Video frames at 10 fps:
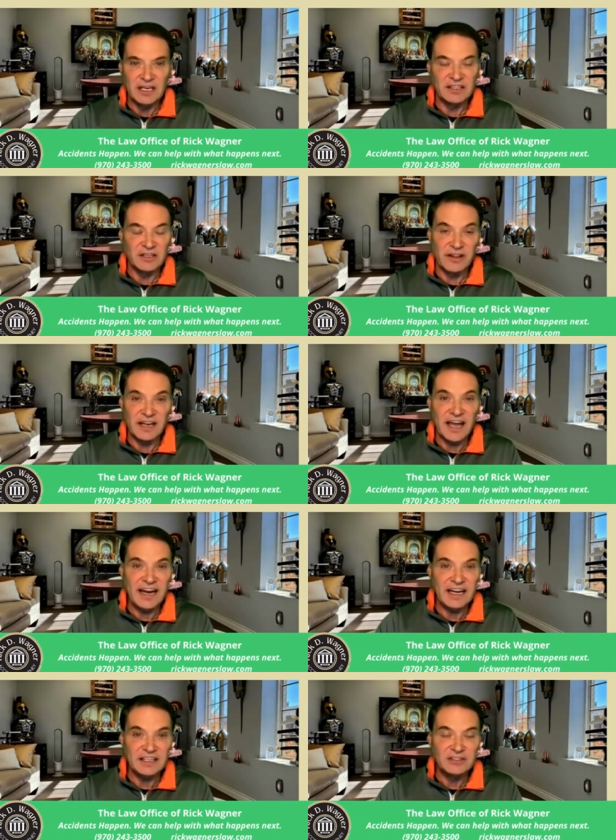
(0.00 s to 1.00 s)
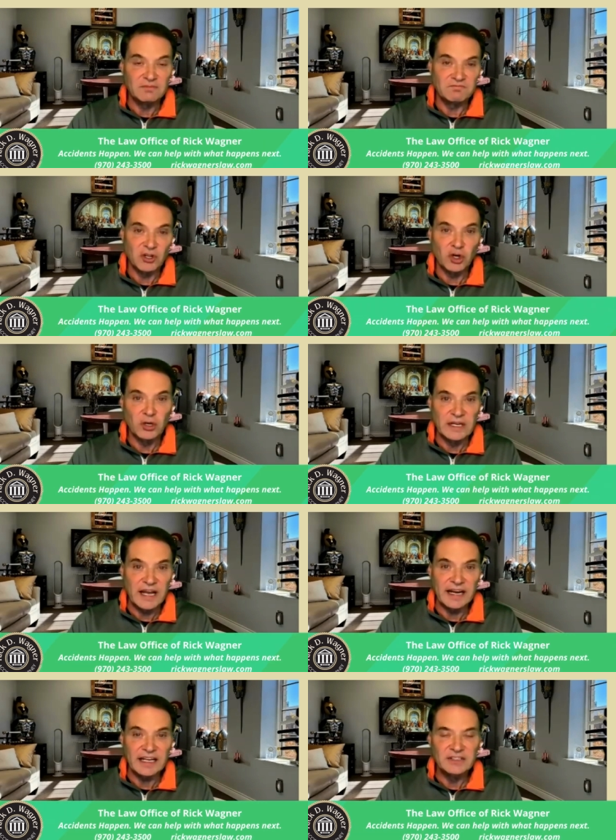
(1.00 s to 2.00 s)
into the 90s, early
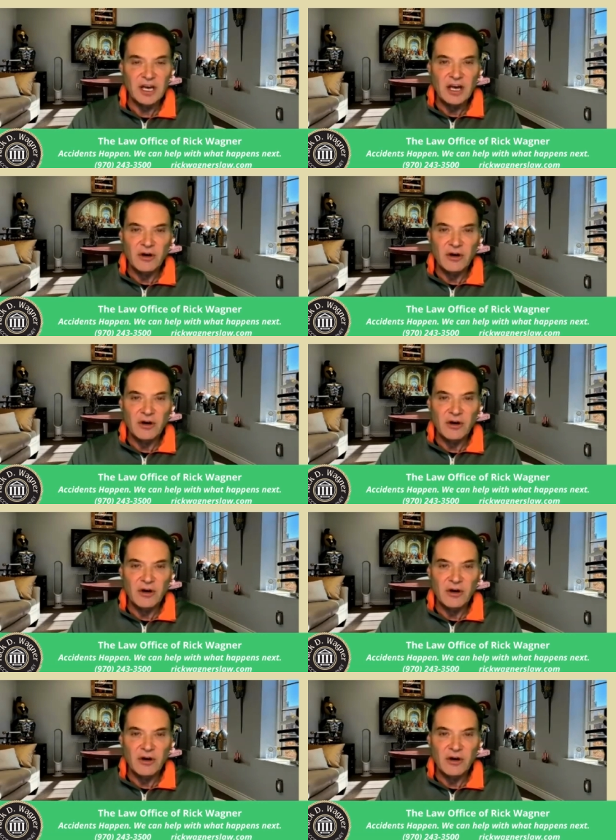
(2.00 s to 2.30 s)
90s,